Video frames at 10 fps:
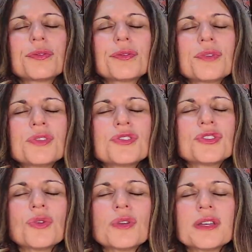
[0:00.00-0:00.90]
You're
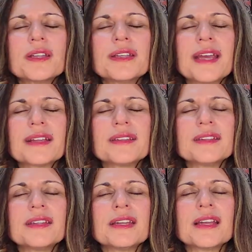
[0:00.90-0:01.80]
so
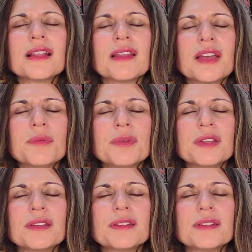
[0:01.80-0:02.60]
connected in alignment.